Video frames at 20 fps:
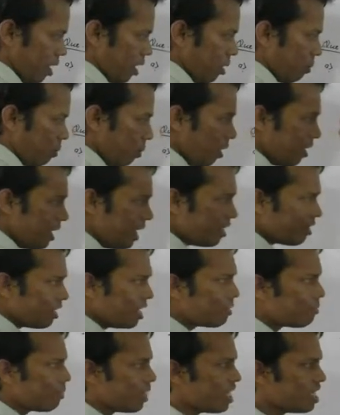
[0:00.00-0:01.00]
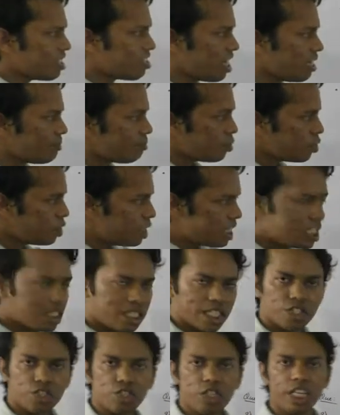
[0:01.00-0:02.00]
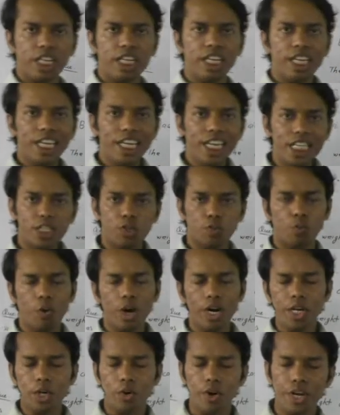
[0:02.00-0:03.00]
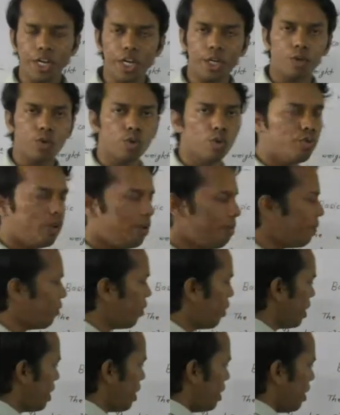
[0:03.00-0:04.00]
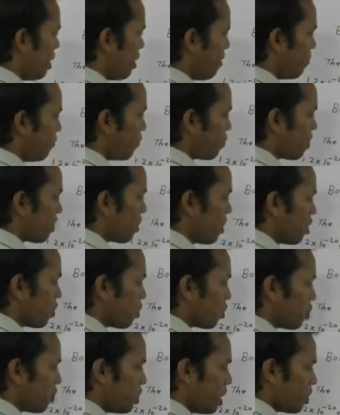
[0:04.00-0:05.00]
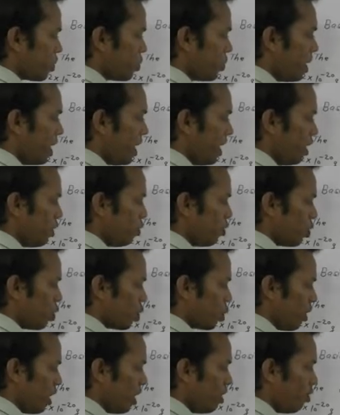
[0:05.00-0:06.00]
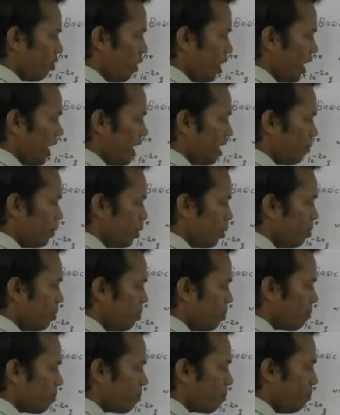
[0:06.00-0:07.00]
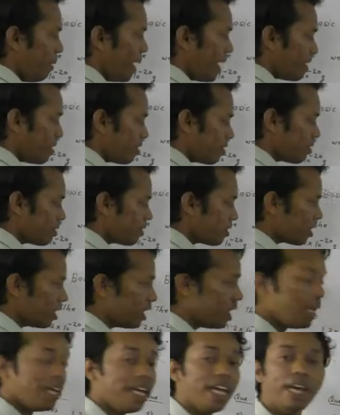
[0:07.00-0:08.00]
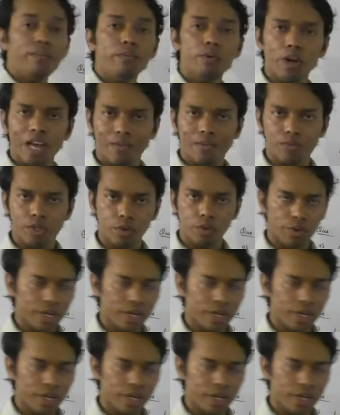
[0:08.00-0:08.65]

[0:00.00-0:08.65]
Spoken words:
Molecular mass of C60H122 will be what? So 60 into 12 AMU plus AMU I am saying,